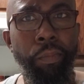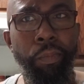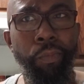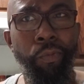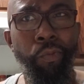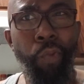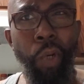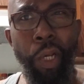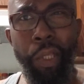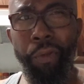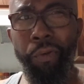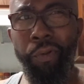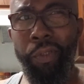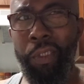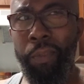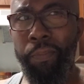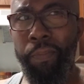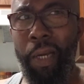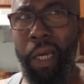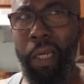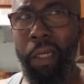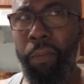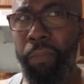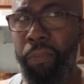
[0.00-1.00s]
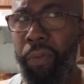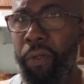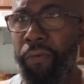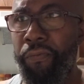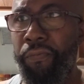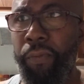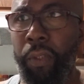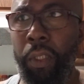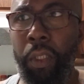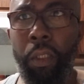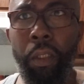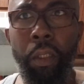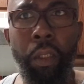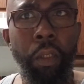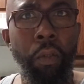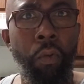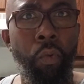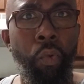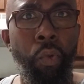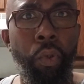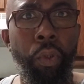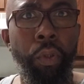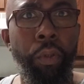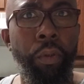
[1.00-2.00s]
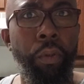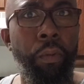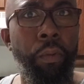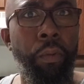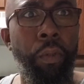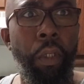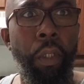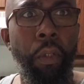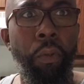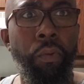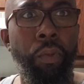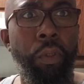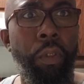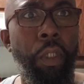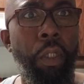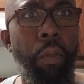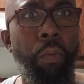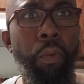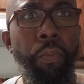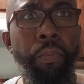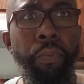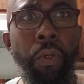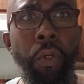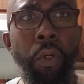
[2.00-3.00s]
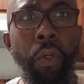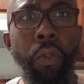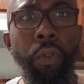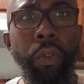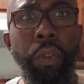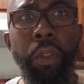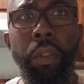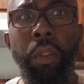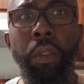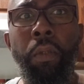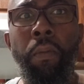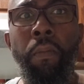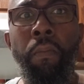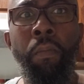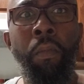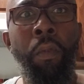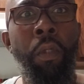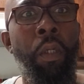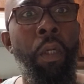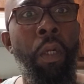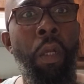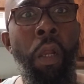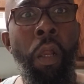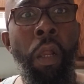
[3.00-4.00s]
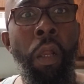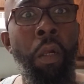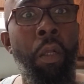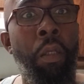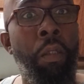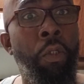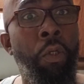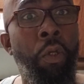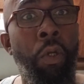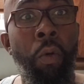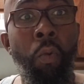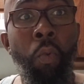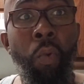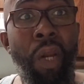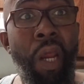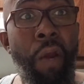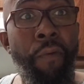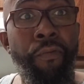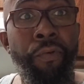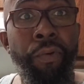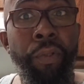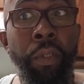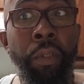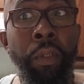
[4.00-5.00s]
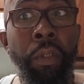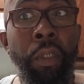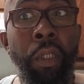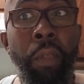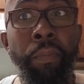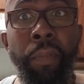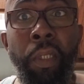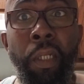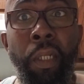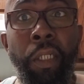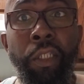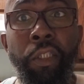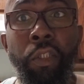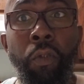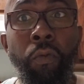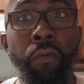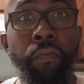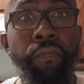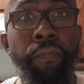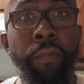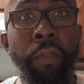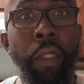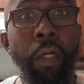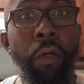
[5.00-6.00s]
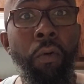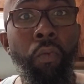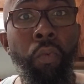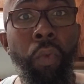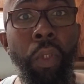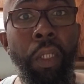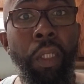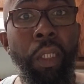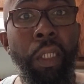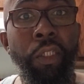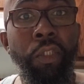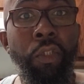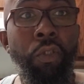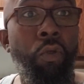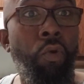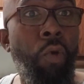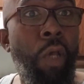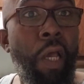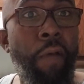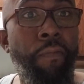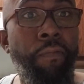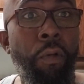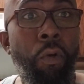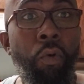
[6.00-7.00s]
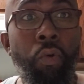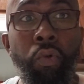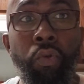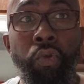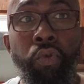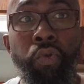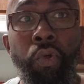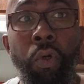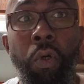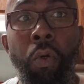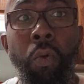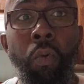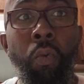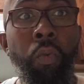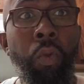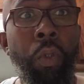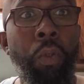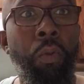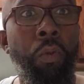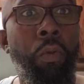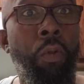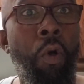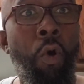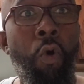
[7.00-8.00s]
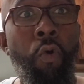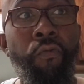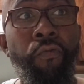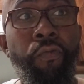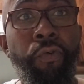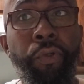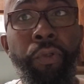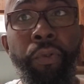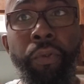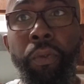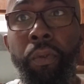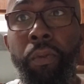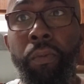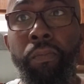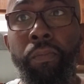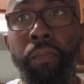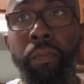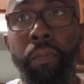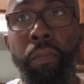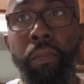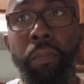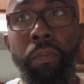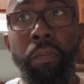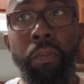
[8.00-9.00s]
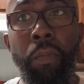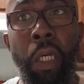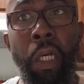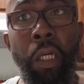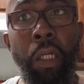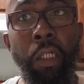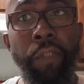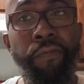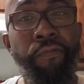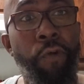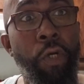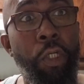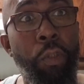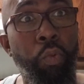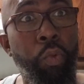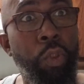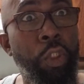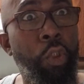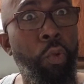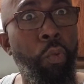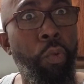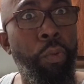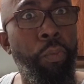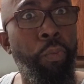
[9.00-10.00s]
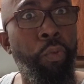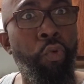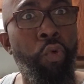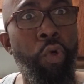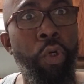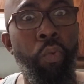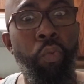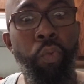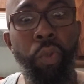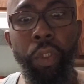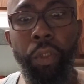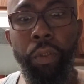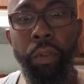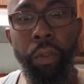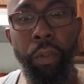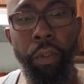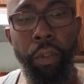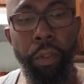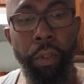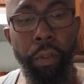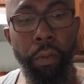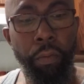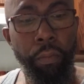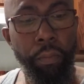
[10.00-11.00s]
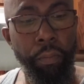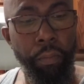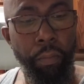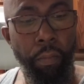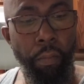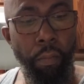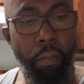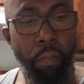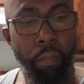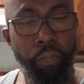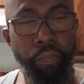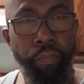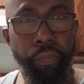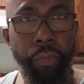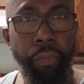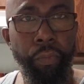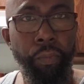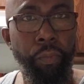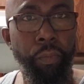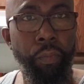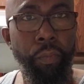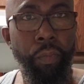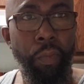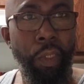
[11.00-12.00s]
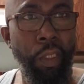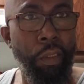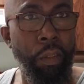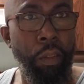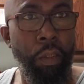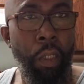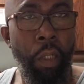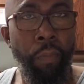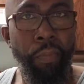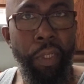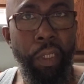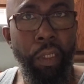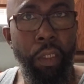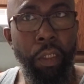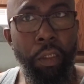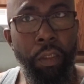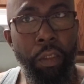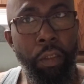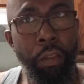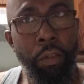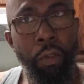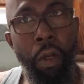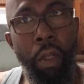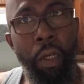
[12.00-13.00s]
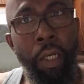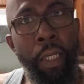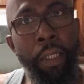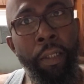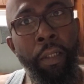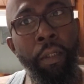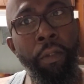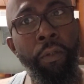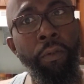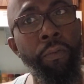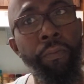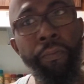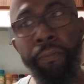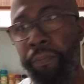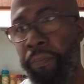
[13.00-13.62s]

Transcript: whether it's spina bifida or, cerebral palsy, whatever, it's something that you dealt with that you have no control over. As far as what you were born with, this is all I know.